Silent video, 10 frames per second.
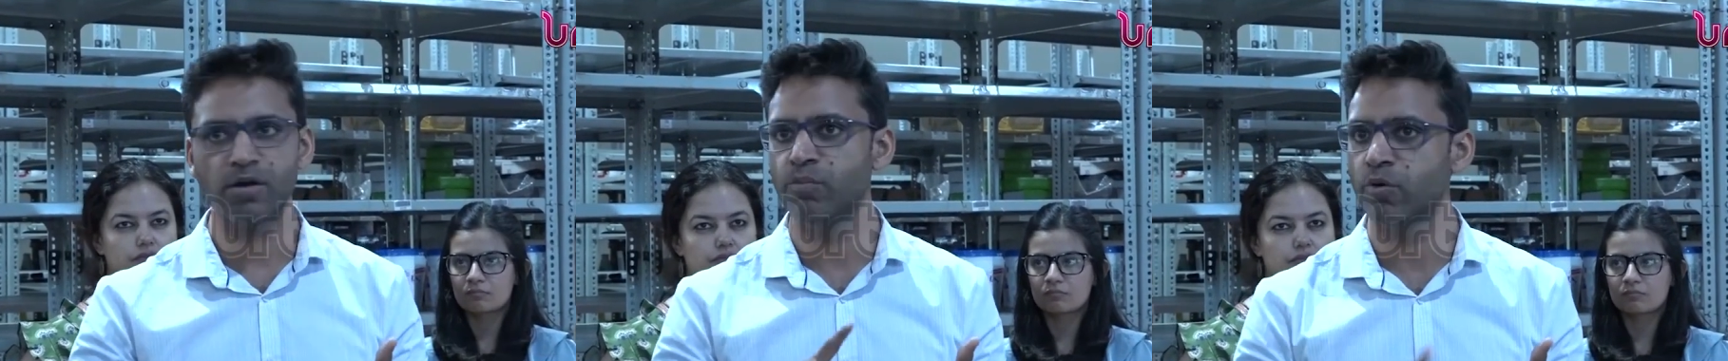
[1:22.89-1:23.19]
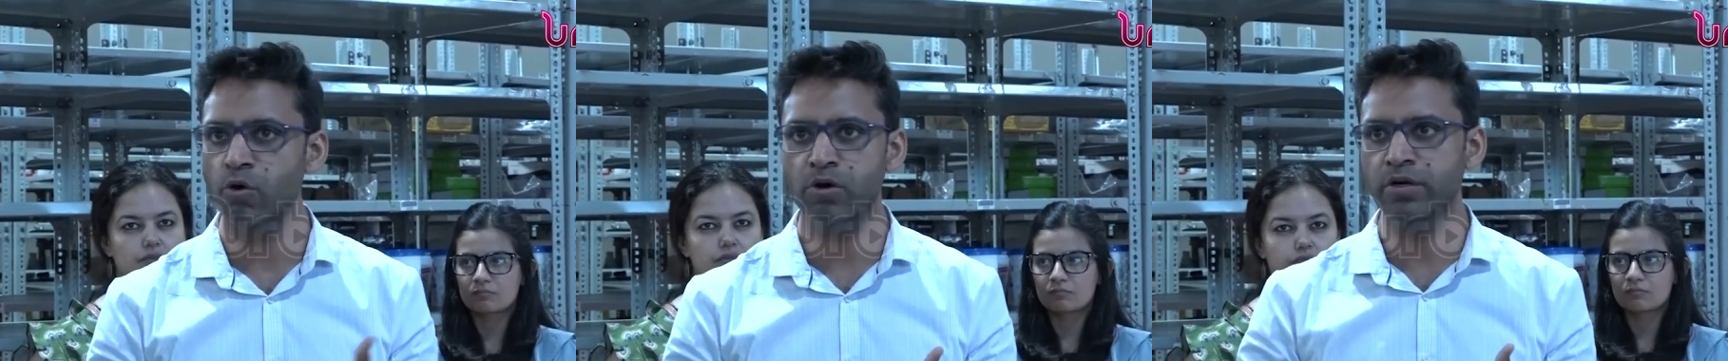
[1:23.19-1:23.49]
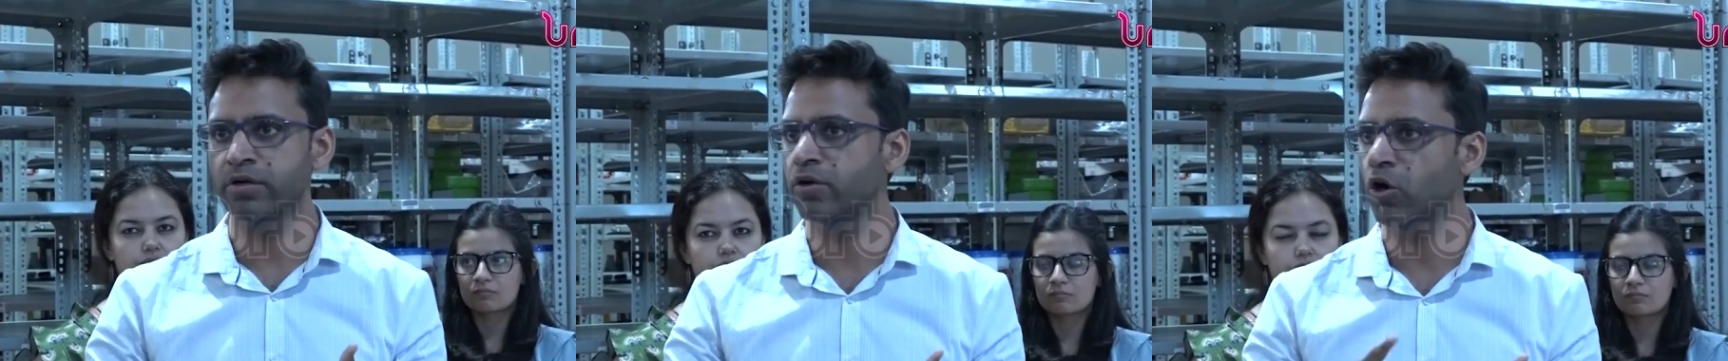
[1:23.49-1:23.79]

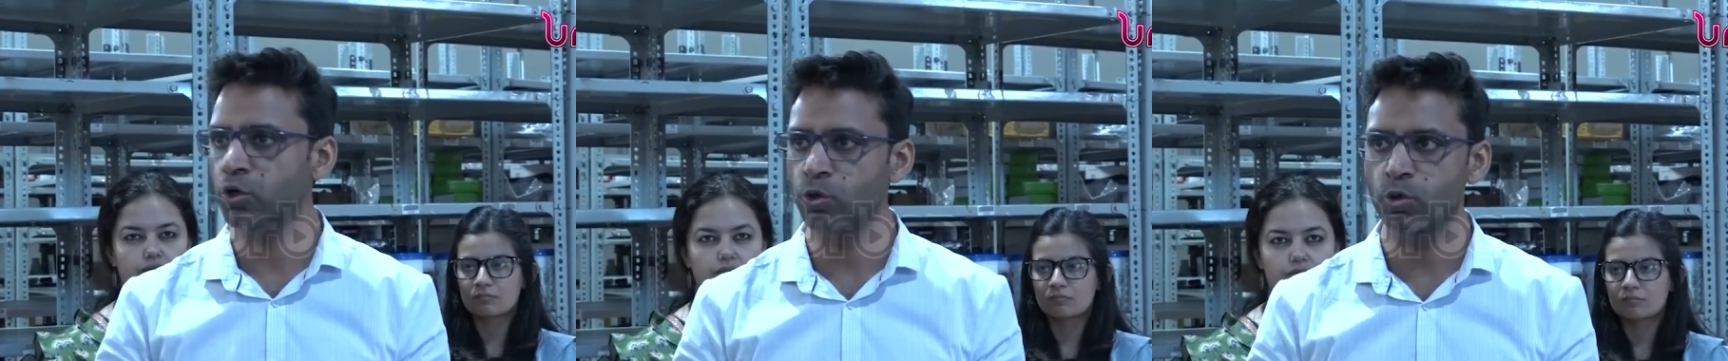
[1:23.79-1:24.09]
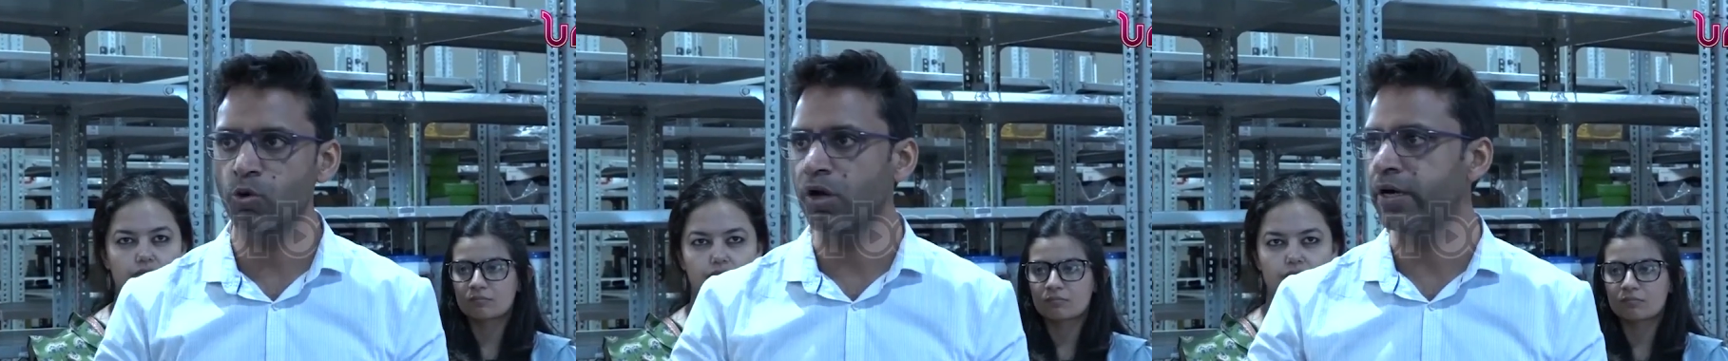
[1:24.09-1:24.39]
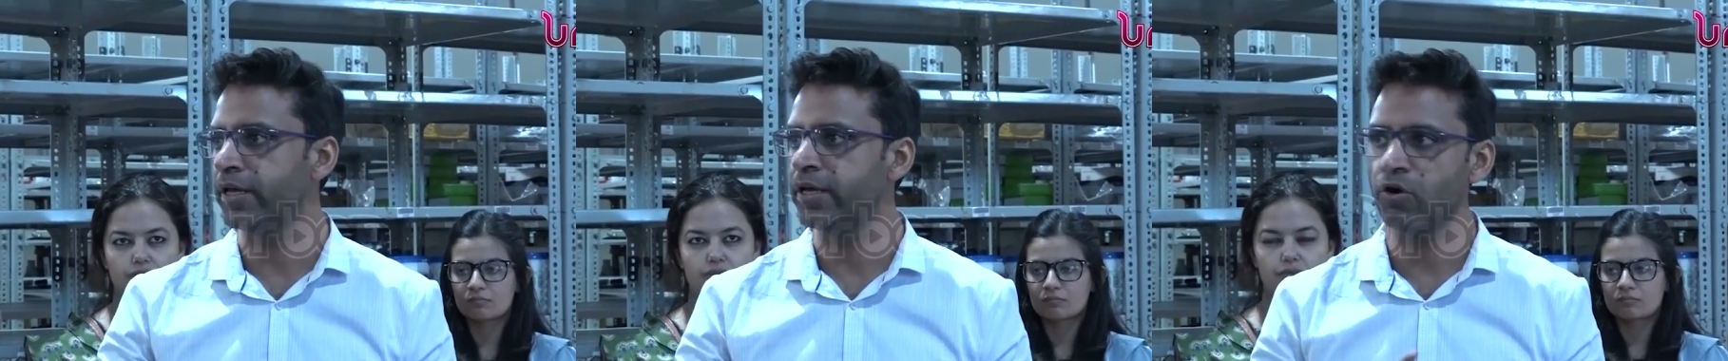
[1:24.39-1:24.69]
Speaker 1: broken, not good
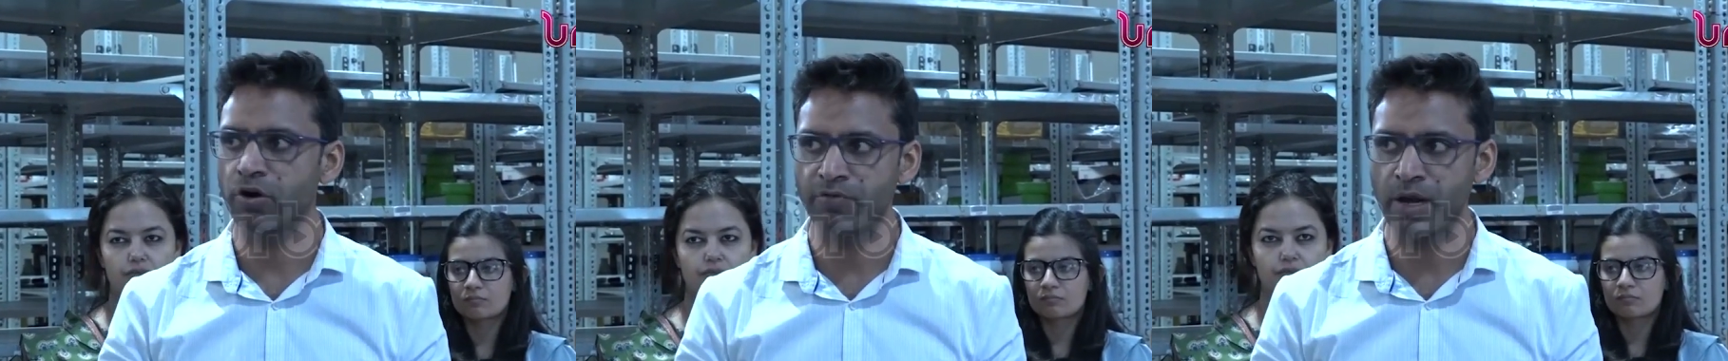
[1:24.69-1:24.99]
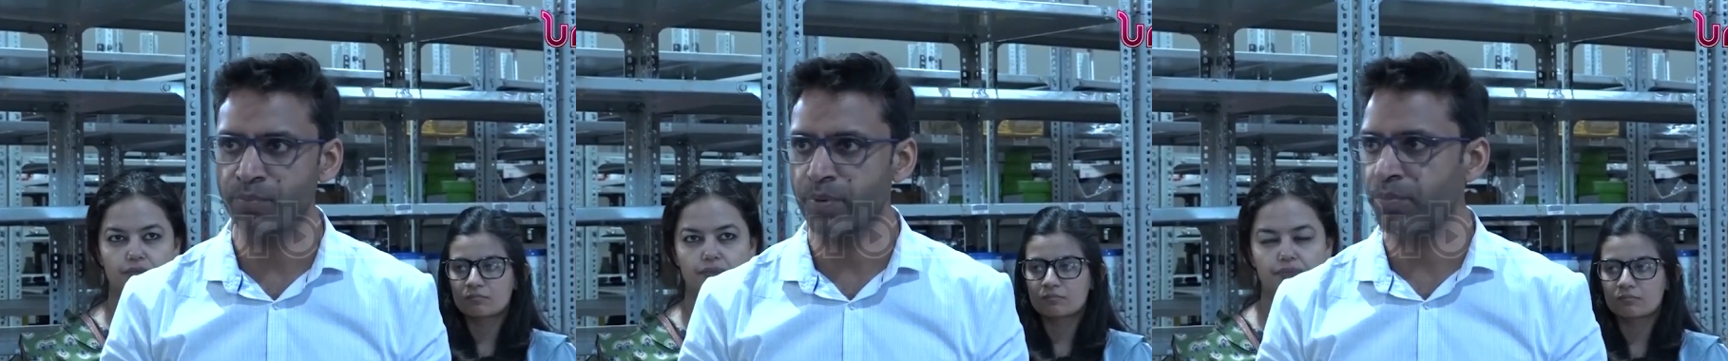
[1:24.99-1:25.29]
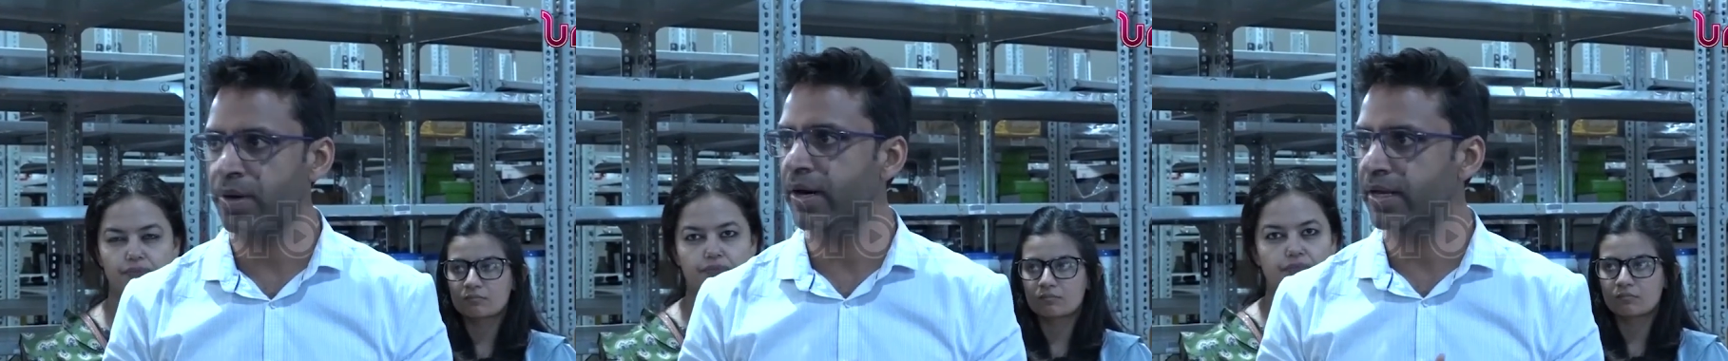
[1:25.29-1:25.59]
quality, not well
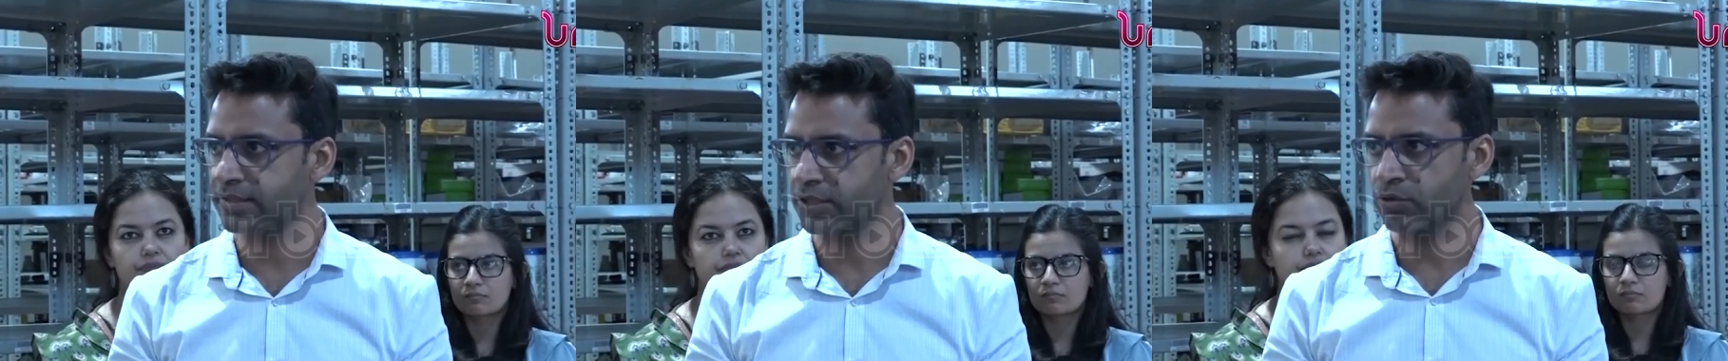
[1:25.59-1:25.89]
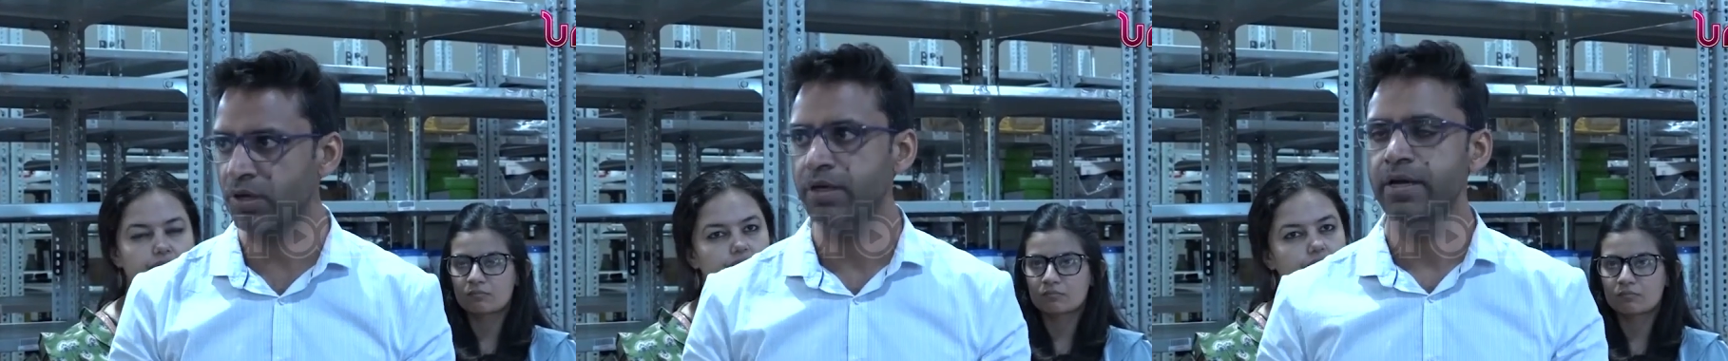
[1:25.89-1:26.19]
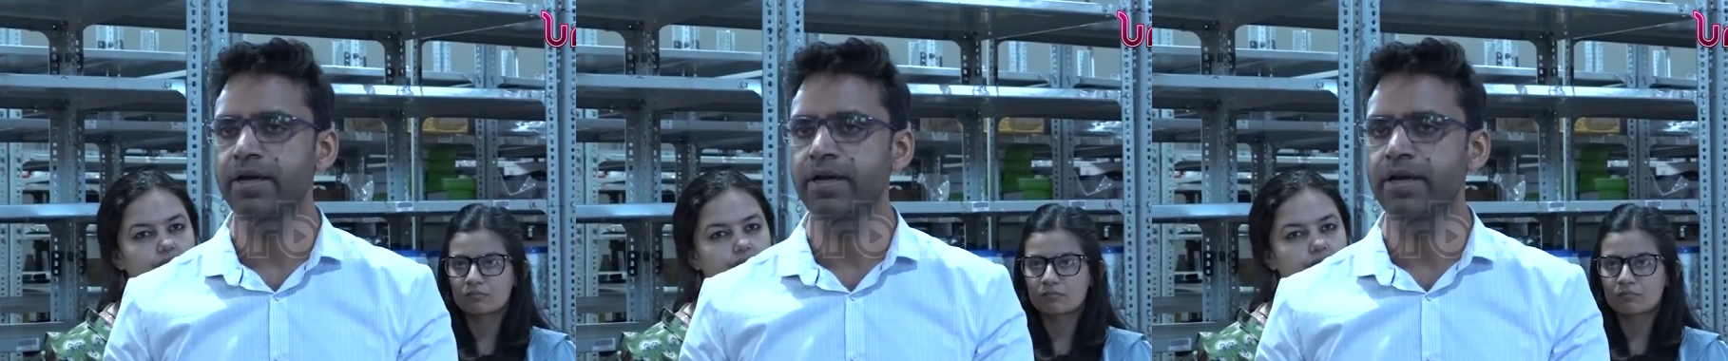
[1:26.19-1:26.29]
prepared, etc.